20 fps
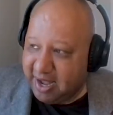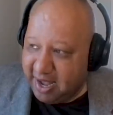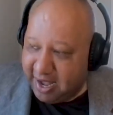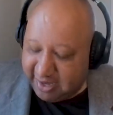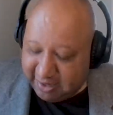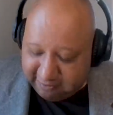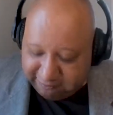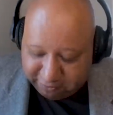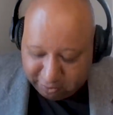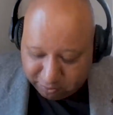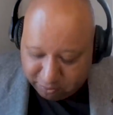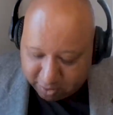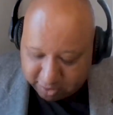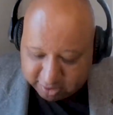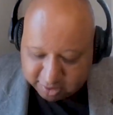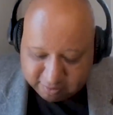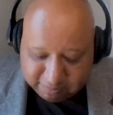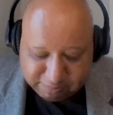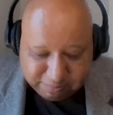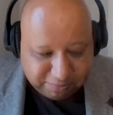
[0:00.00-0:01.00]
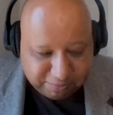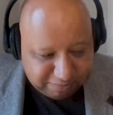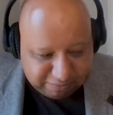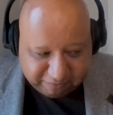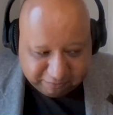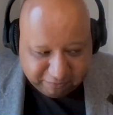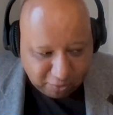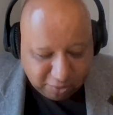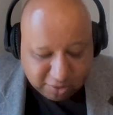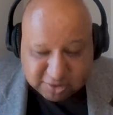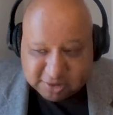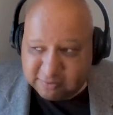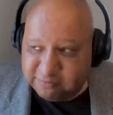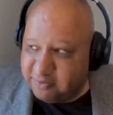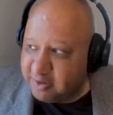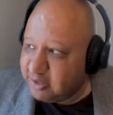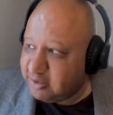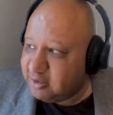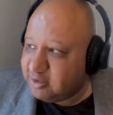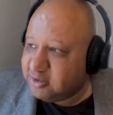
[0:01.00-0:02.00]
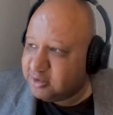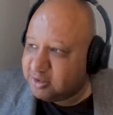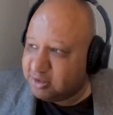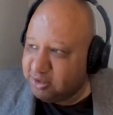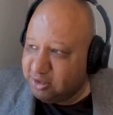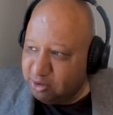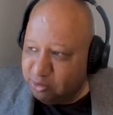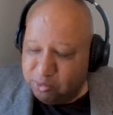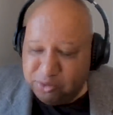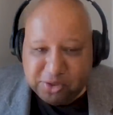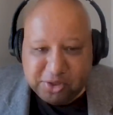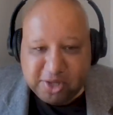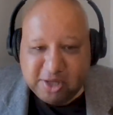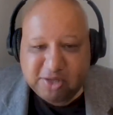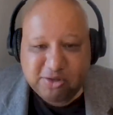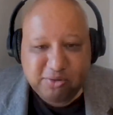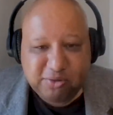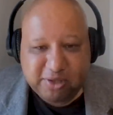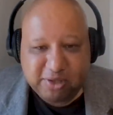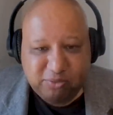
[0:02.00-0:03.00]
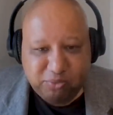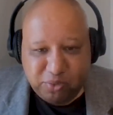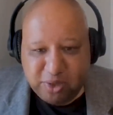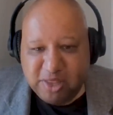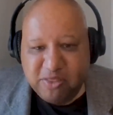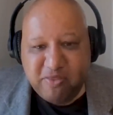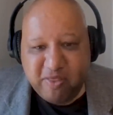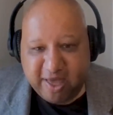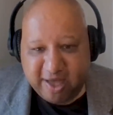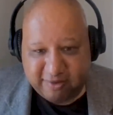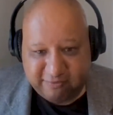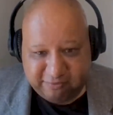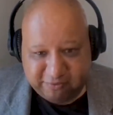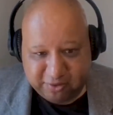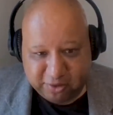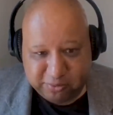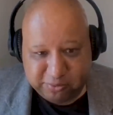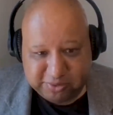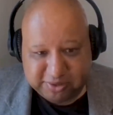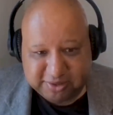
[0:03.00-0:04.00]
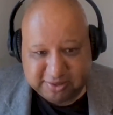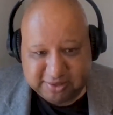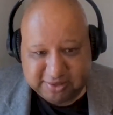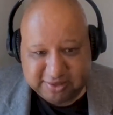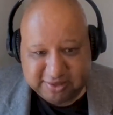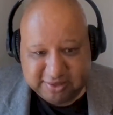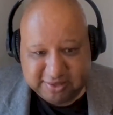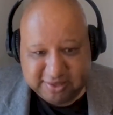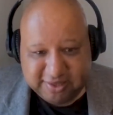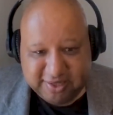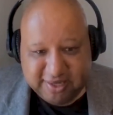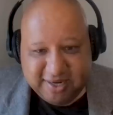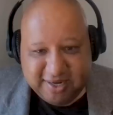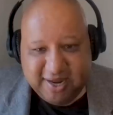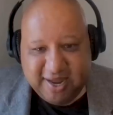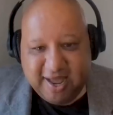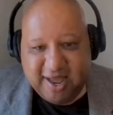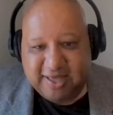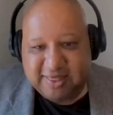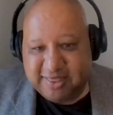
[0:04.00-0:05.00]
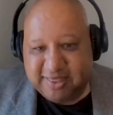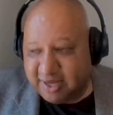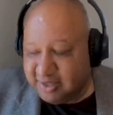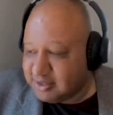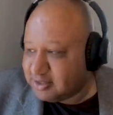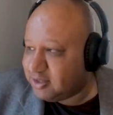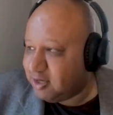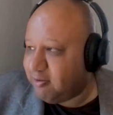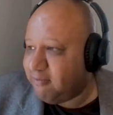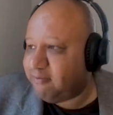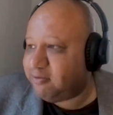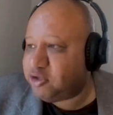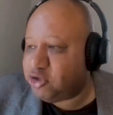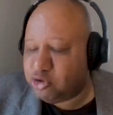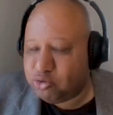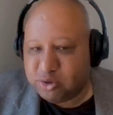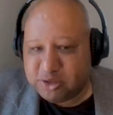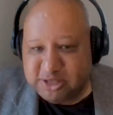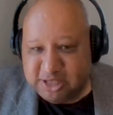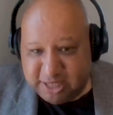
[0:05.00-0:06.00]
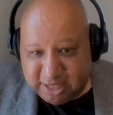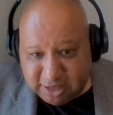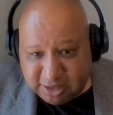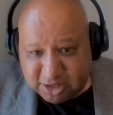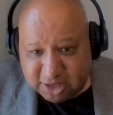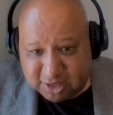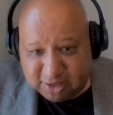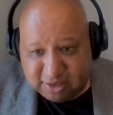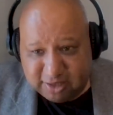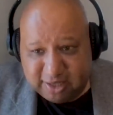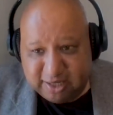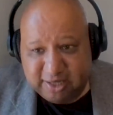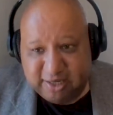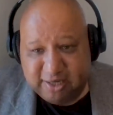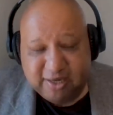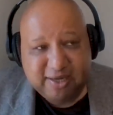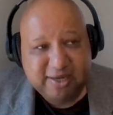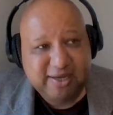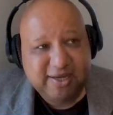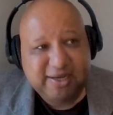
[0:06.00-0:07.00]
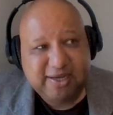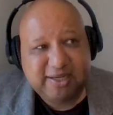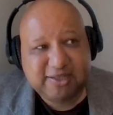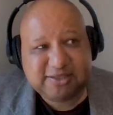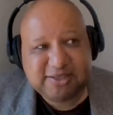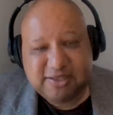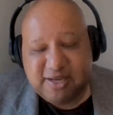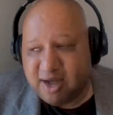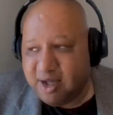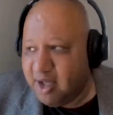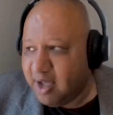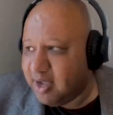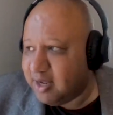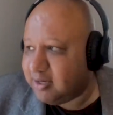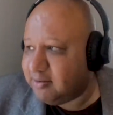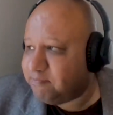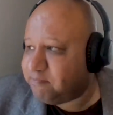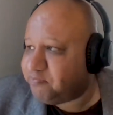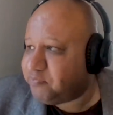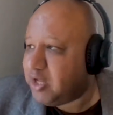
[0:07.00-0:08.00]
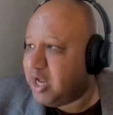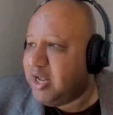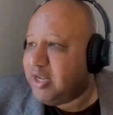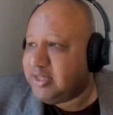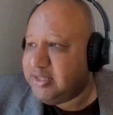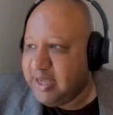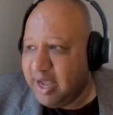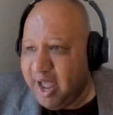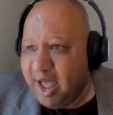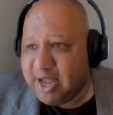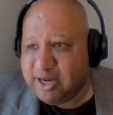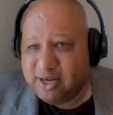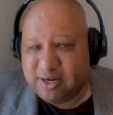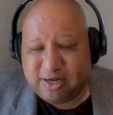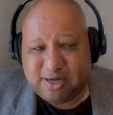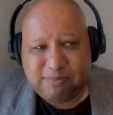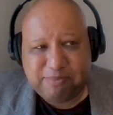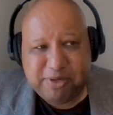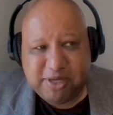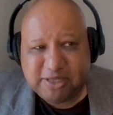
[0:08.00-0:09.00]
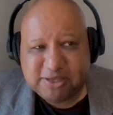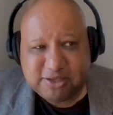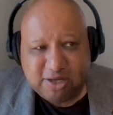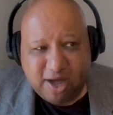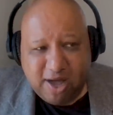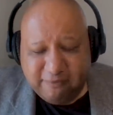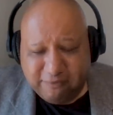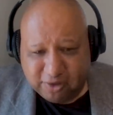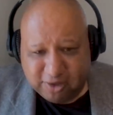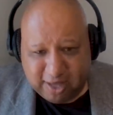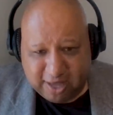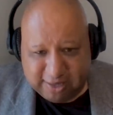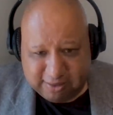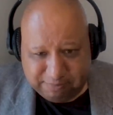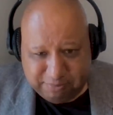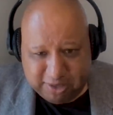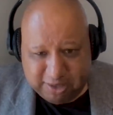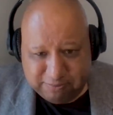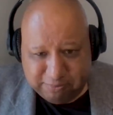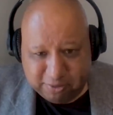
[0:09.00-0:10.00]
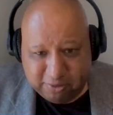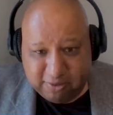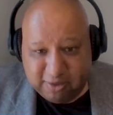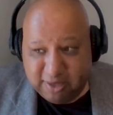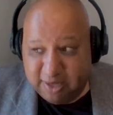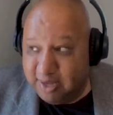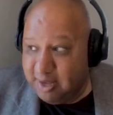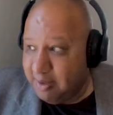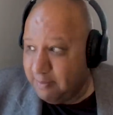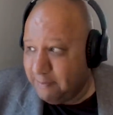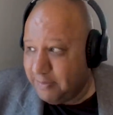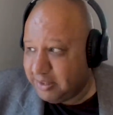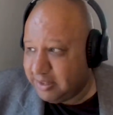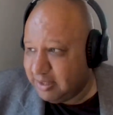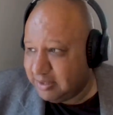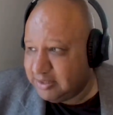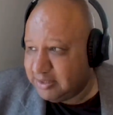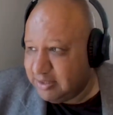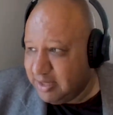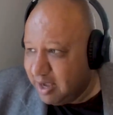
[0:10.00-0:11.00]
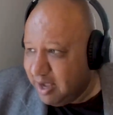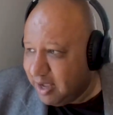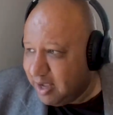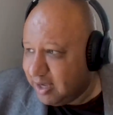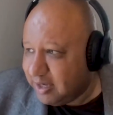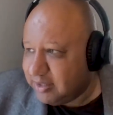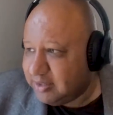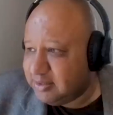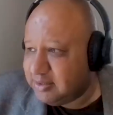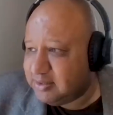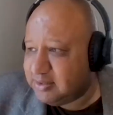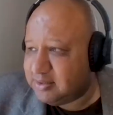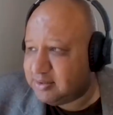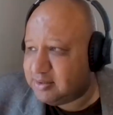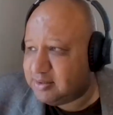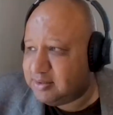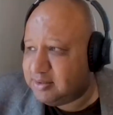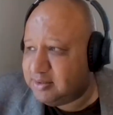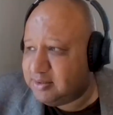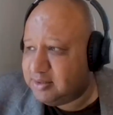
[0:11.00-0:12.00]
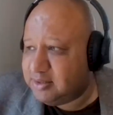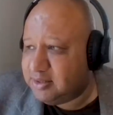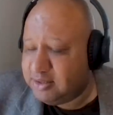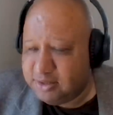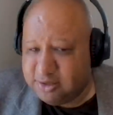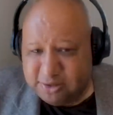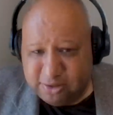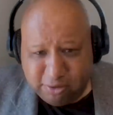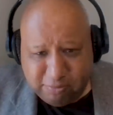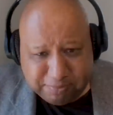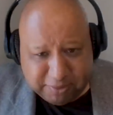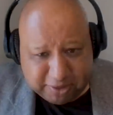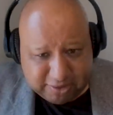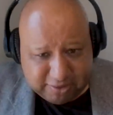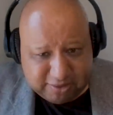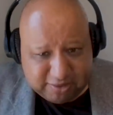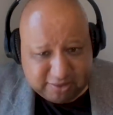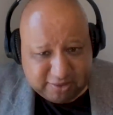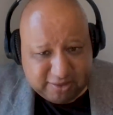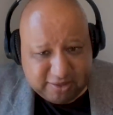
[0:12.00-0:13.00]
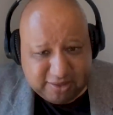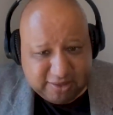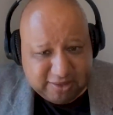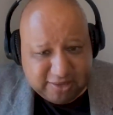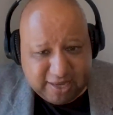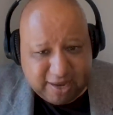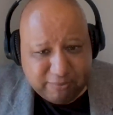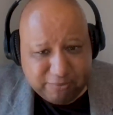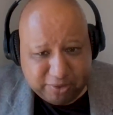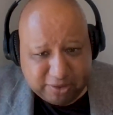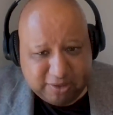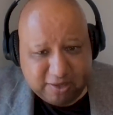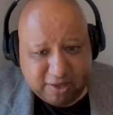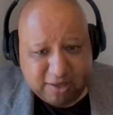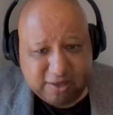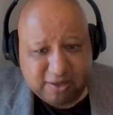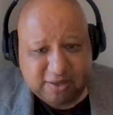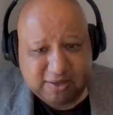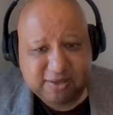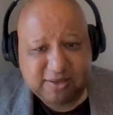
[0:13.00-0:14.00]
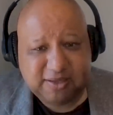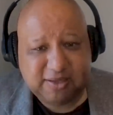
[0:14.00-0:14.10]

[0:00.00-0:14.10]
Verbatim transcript: And if you're one of the forest defenders, you think you could win that vote. And that's so strategically, it's not, yeah, you're going to piss off a lot of people, but that's not stupid in that regard.